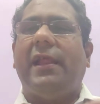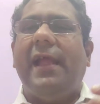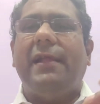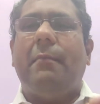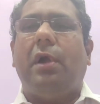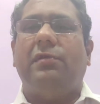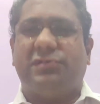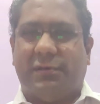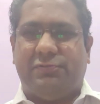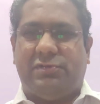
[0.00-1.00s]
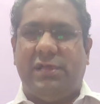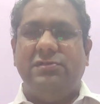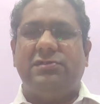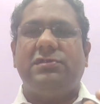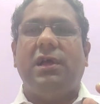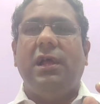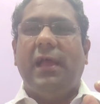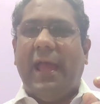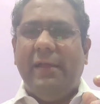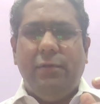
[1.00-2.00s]
great amount of substance
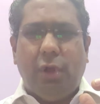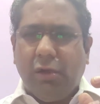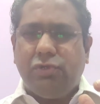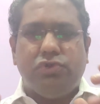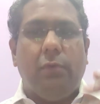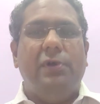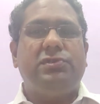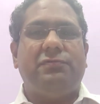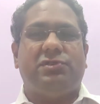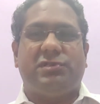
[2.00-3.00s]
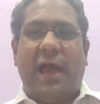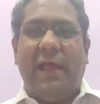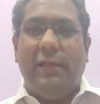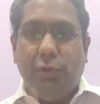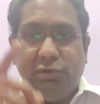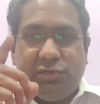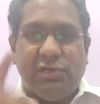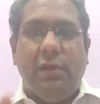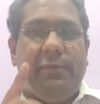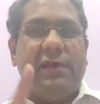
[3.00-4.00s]
and not so much of style. You'll
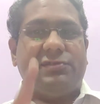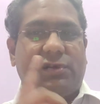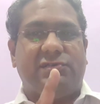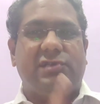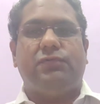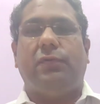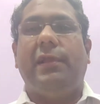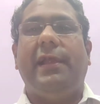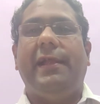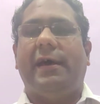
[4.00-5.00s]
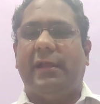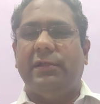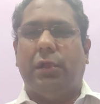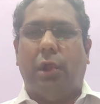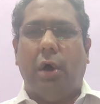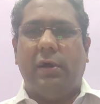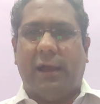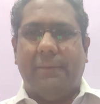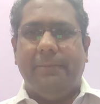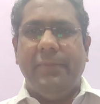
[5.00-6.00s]
still be a successful leader in the long
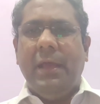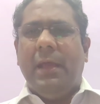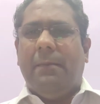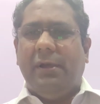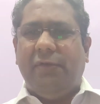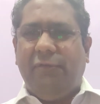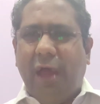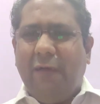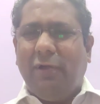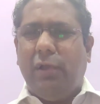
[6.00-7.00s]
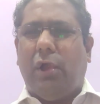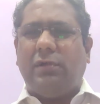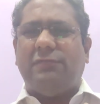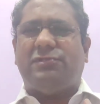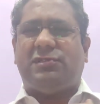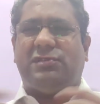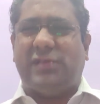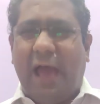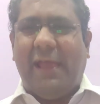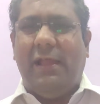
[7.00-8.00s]
run. But if you have a lot of
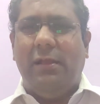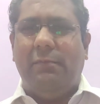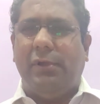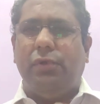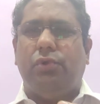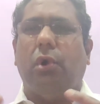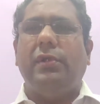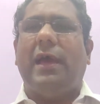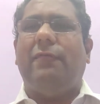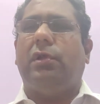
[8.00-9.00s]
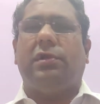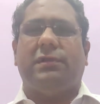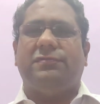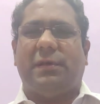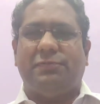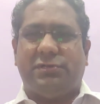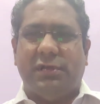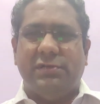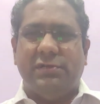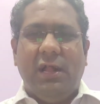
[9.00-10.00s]
style but you don't have a lot of
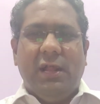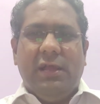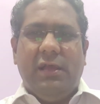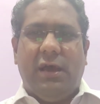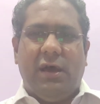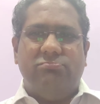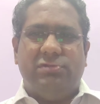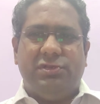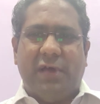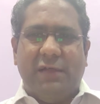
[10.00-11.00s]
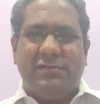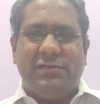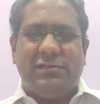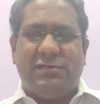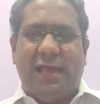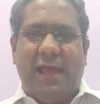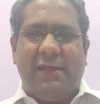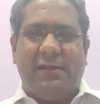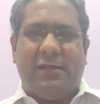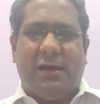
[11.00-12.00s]
substance, the chances
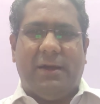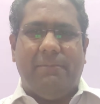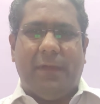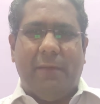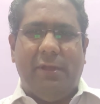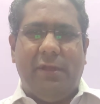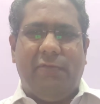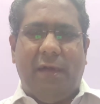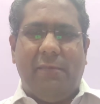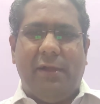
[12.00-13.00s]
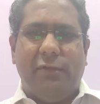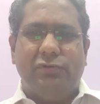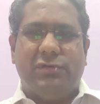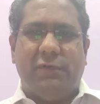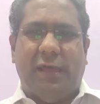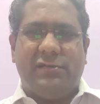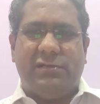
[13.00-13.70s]
that if I might use the